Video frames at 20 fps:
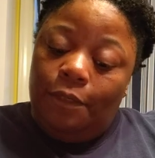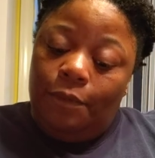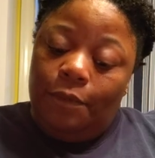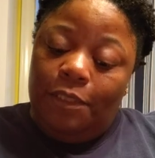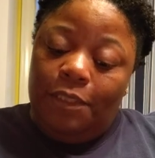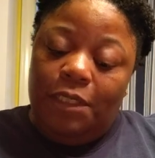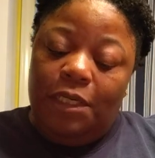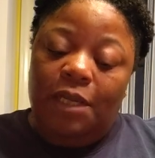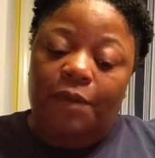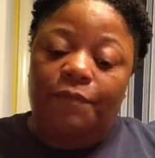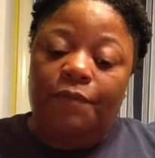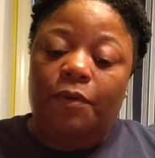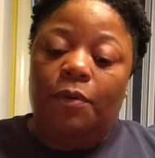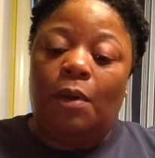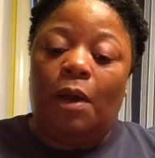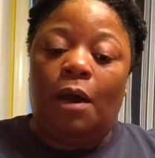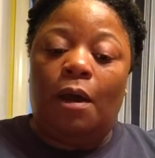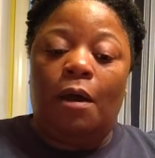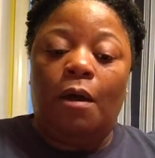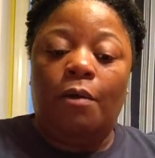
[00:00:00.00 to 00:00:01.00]
do is give you
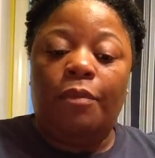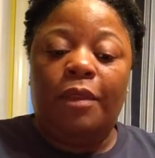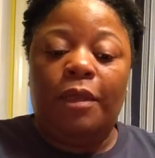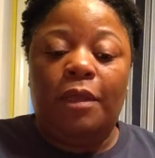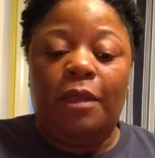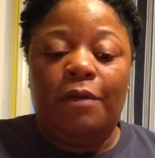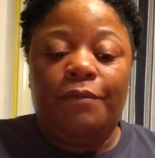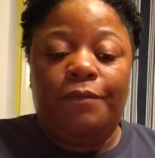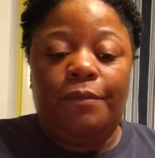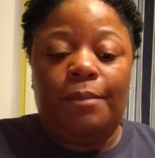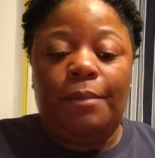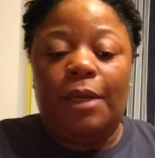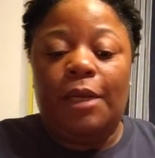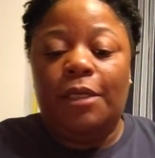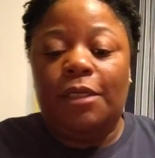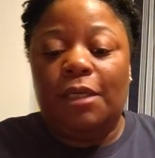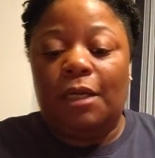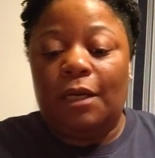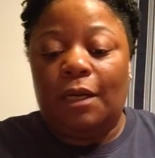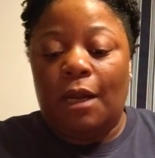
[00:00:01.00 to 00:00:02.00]
all the
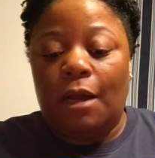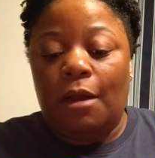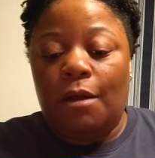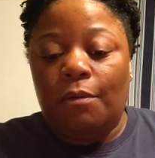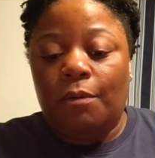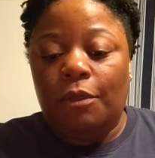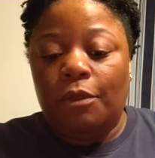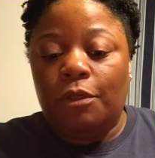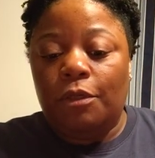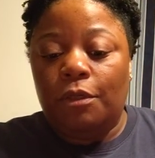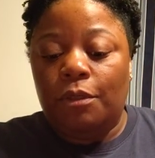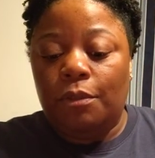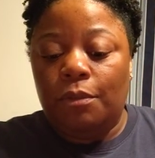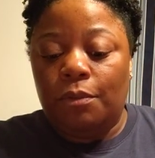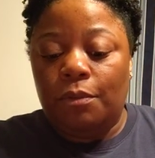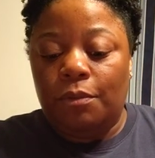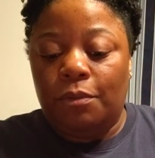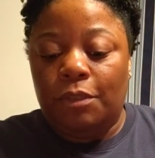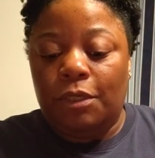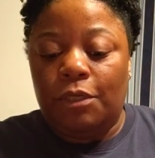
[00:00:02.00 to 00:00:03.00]
information and all the
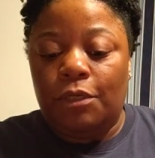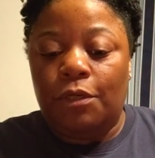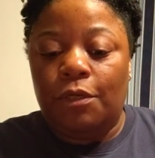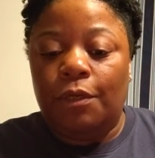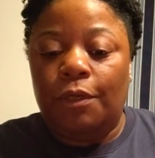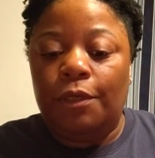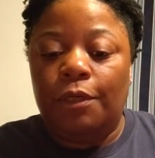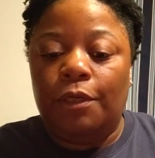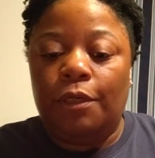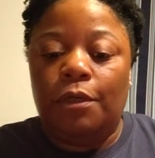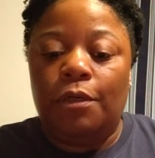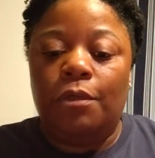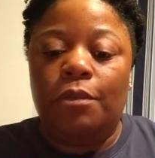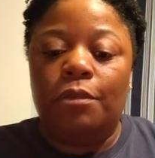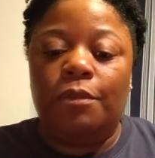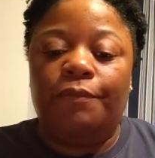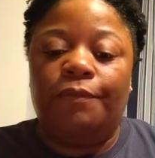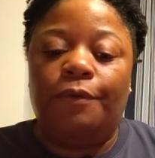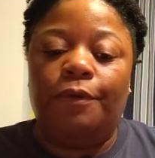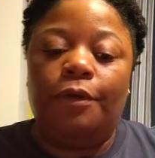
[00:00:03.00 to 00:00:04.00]
tools that you can
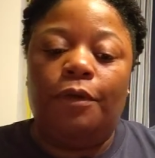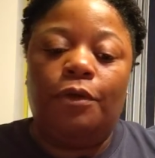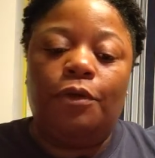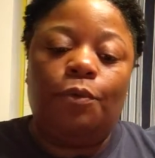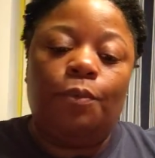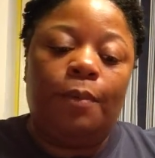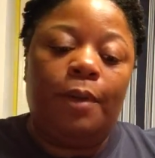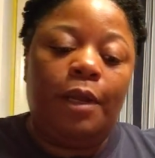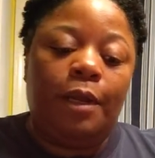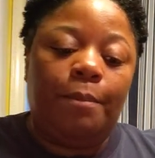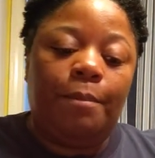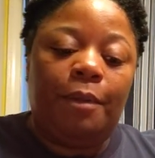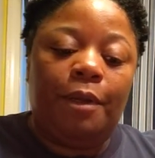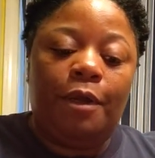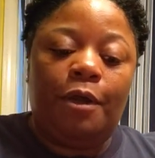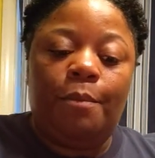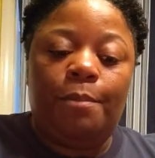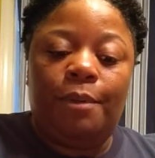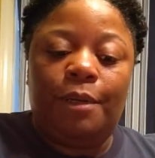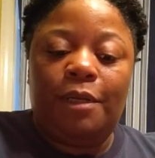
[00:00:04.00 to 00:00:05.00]
use for your direct
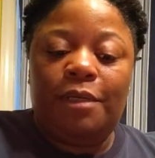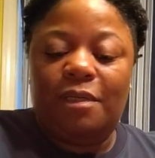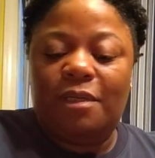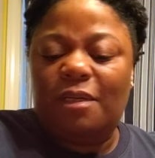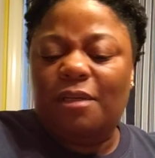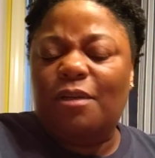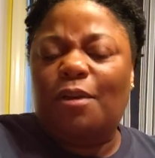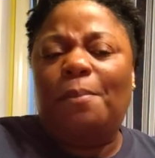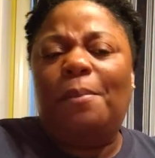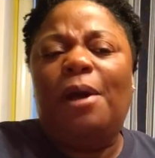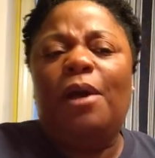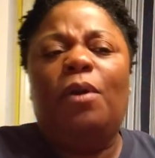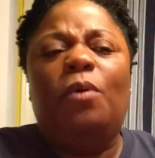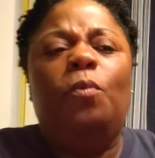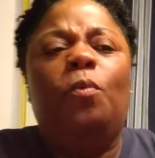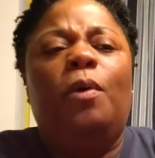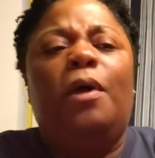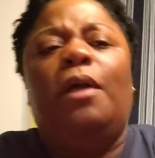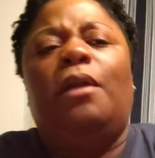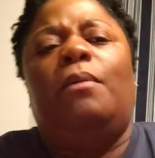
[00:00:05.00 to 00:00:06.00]
mail business, no matter
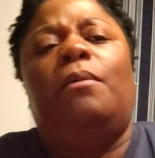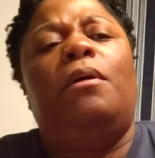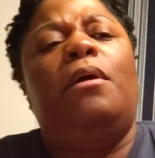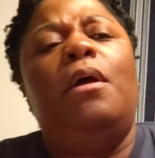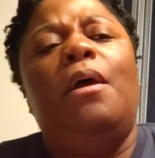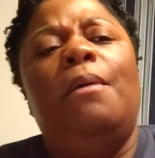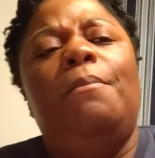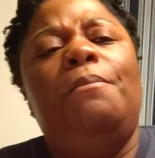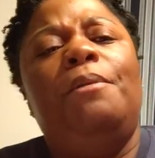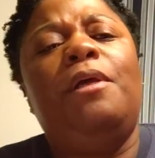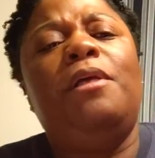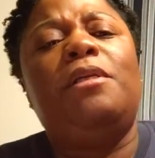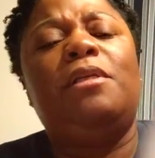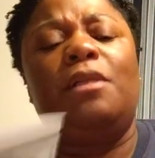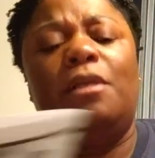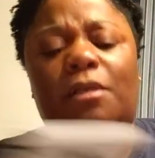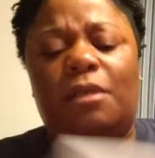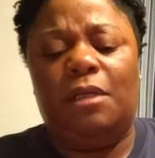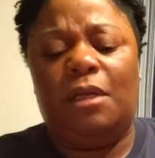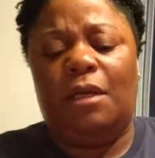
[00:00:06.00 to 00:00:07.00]
what
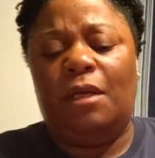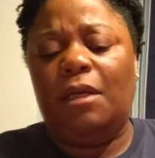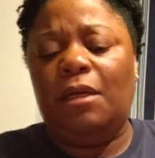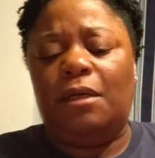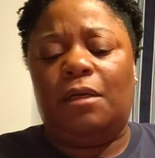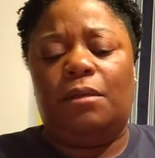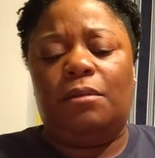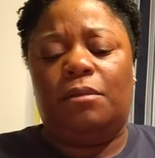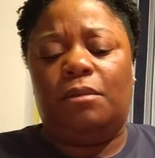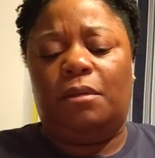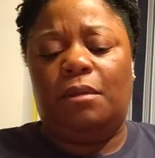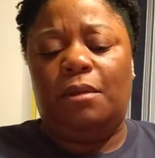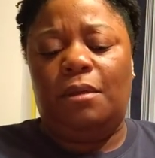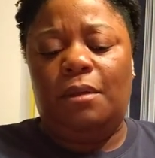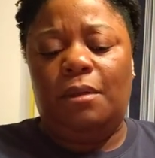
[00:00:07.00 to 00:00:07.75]
business it is.